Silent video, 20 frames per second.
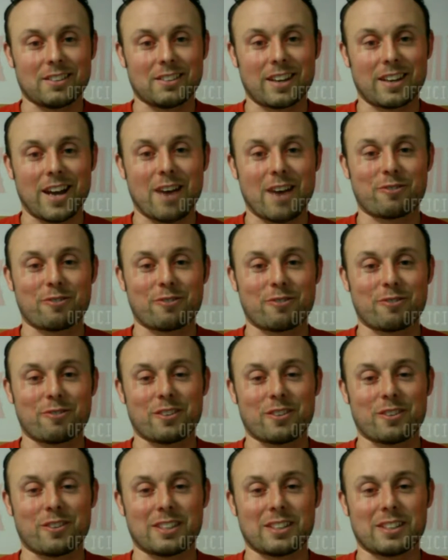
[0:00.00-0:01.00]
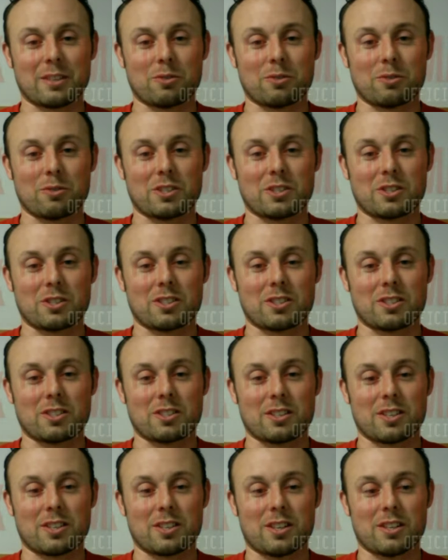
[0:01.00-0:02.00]
like after all this, like, and it was
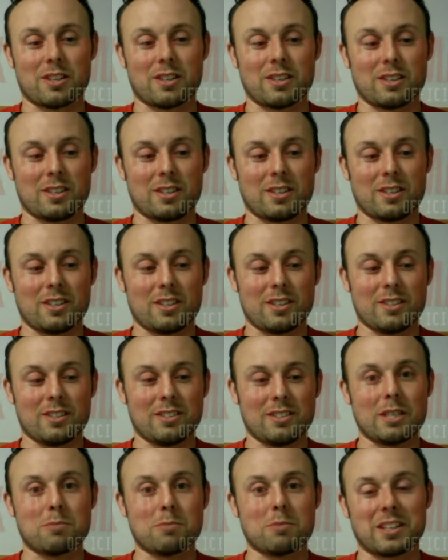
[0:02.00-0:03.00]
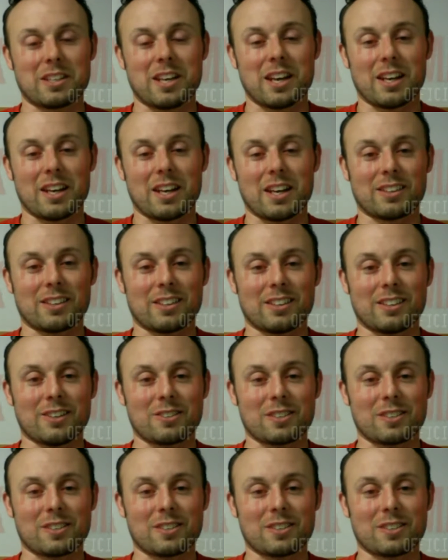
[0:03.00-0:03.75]
just Demon Kane.